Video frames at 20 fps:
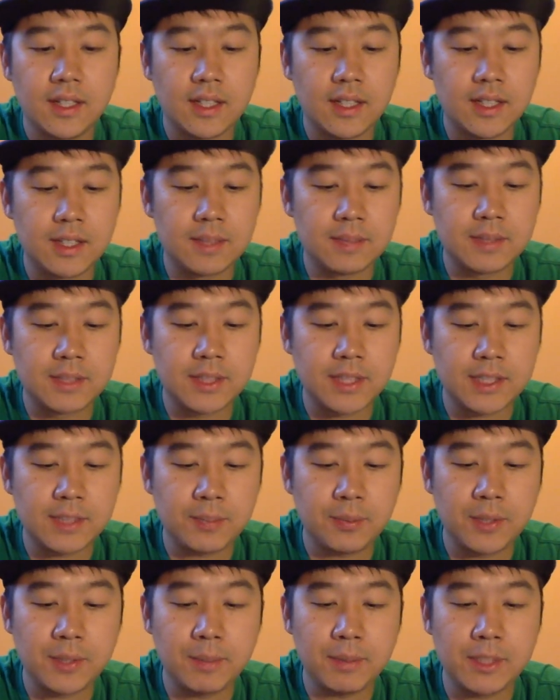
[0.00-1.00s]
Um, so that's
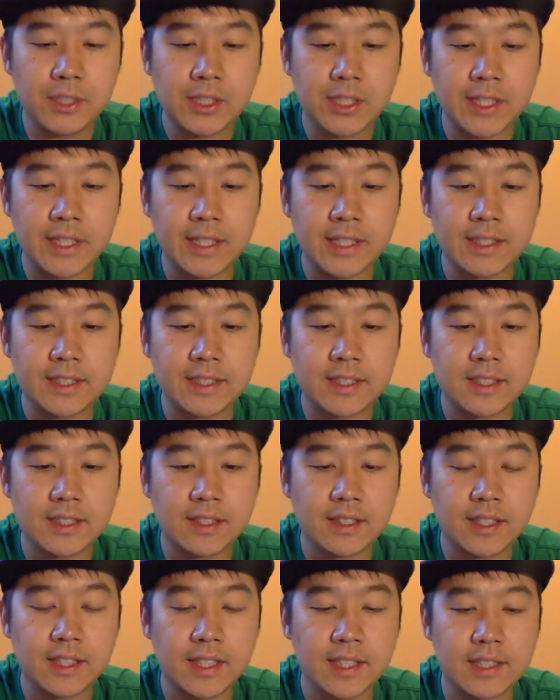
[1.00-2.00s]
pretty much it.
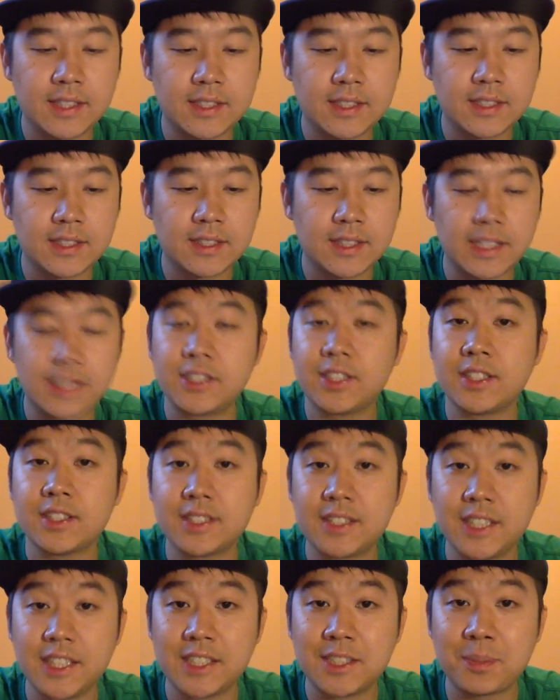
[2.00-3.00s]
It's, as you can
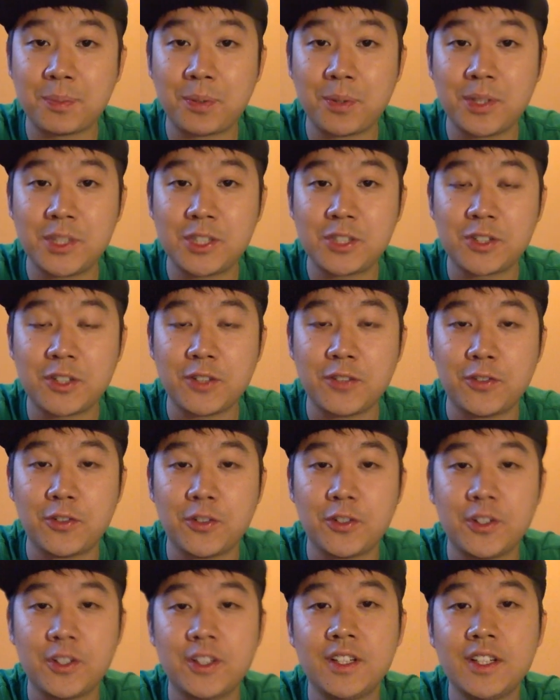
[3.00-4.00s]
see, it's pretty
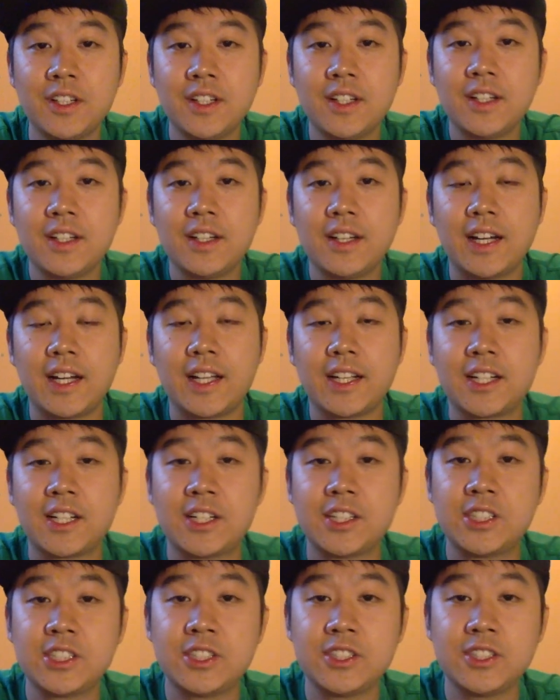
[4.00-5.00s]
straightforward. I
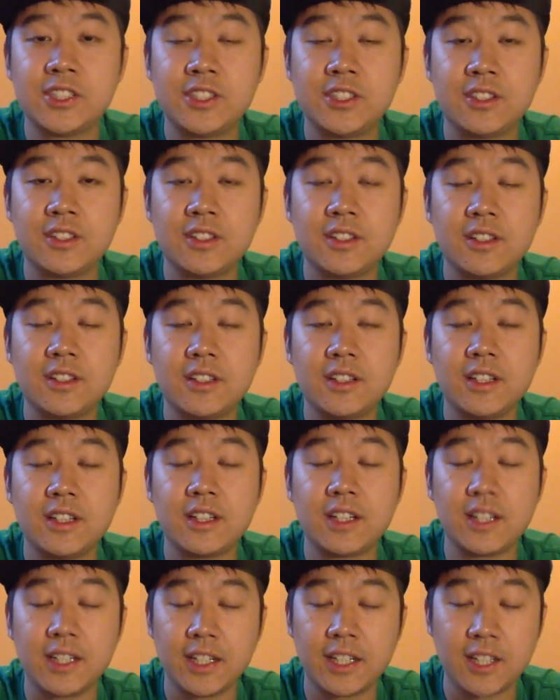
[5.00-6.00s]
encourage you to
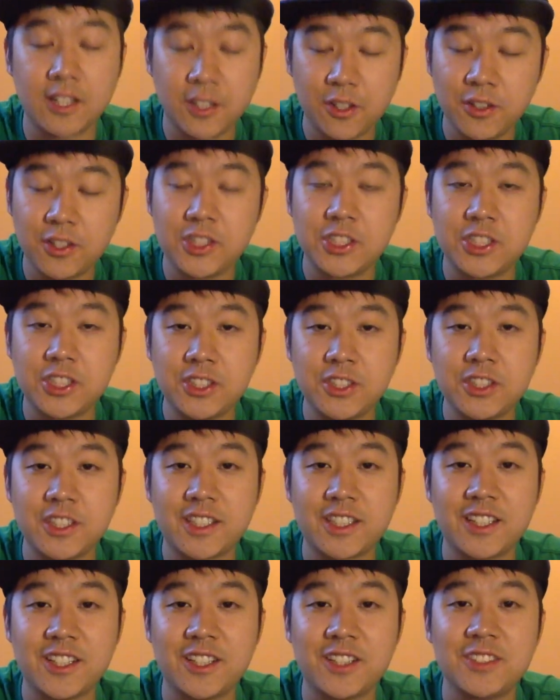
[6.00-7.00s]
encourage you to
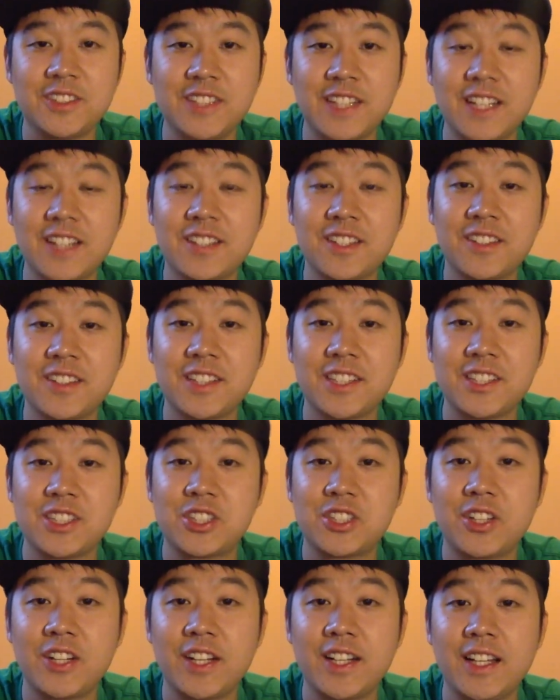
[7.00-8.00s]
go download it and
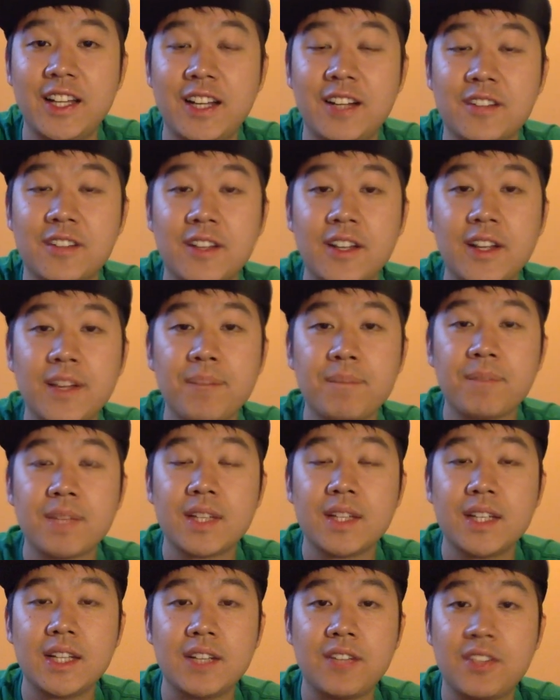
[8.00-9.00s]
try it out.
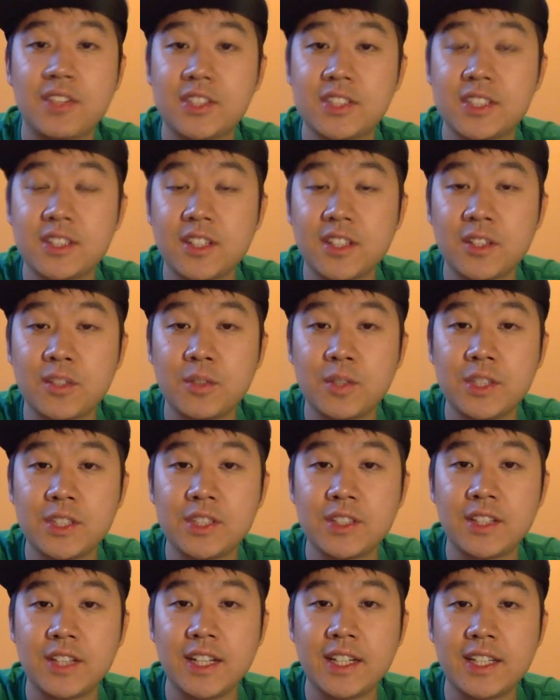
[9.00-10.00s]
If there's another one
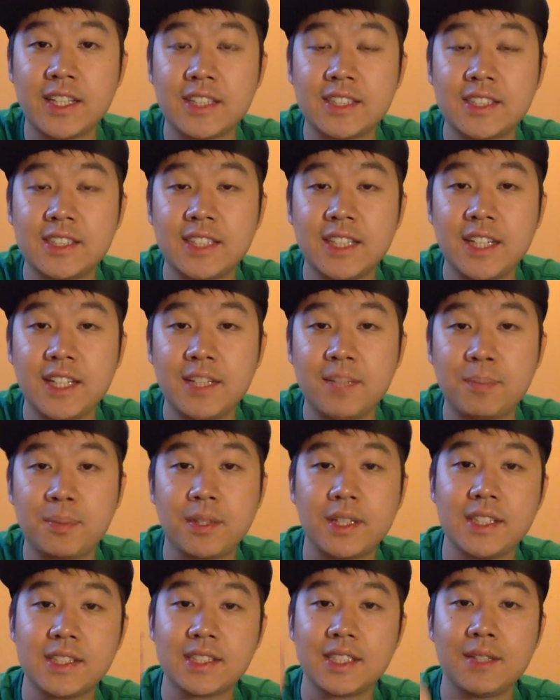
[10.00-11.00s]
you like instead,
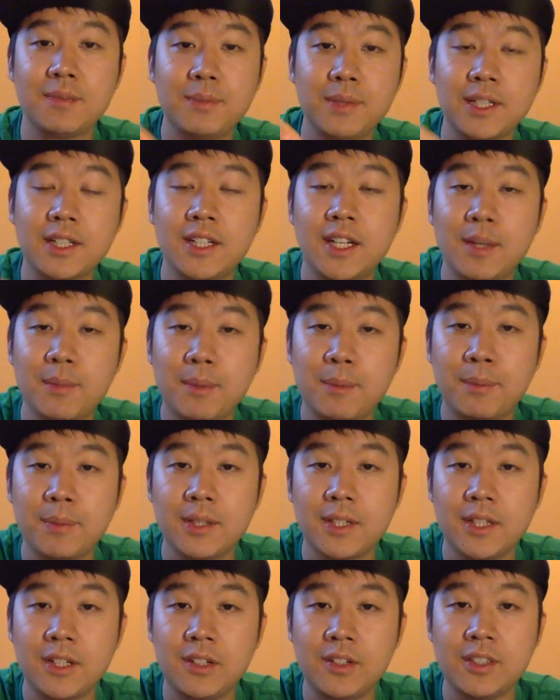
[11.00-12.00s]
please leave me a comment
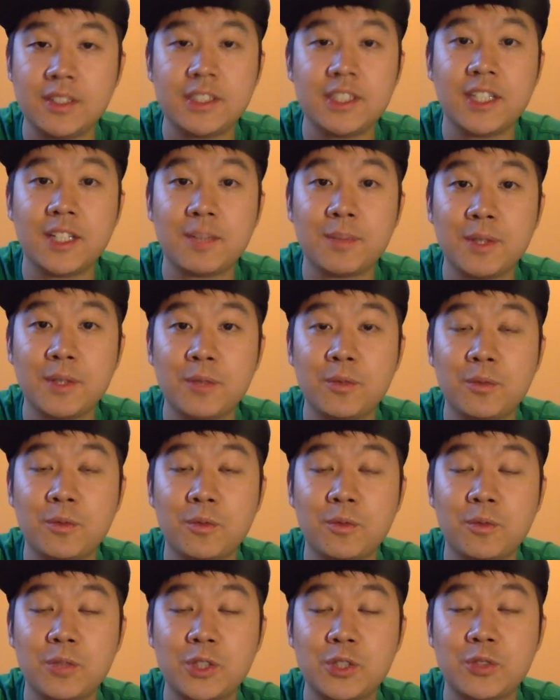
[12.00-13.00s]
below and tell me
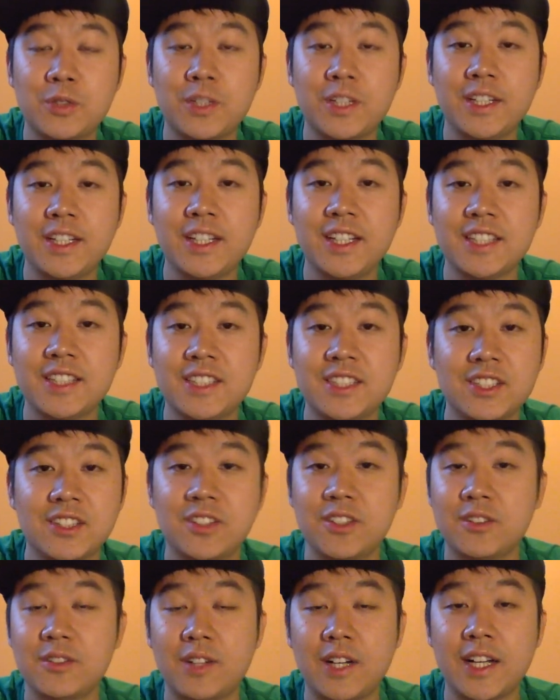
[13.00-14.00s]
which one it is
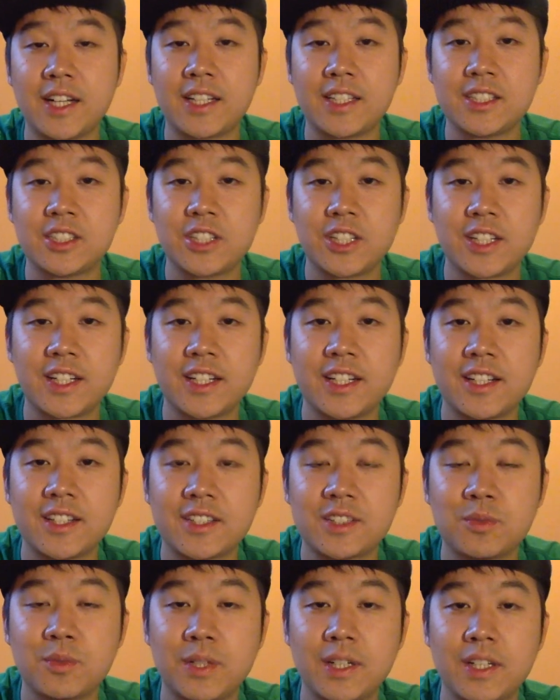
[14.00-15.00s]
so I can check it out
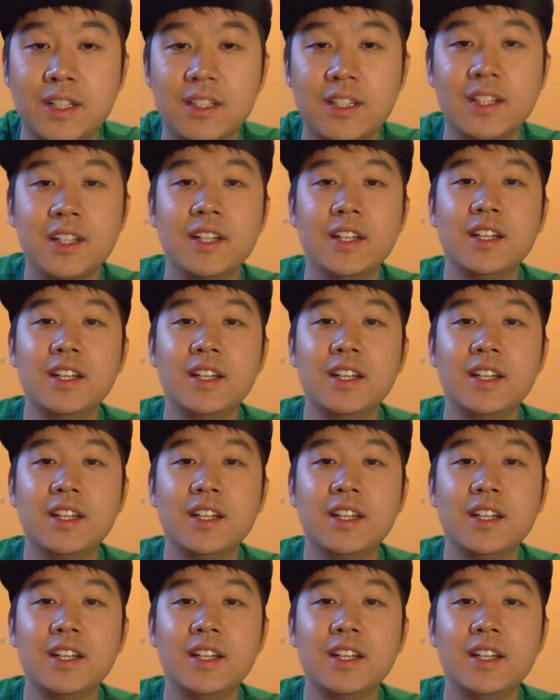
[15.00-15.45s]
as well.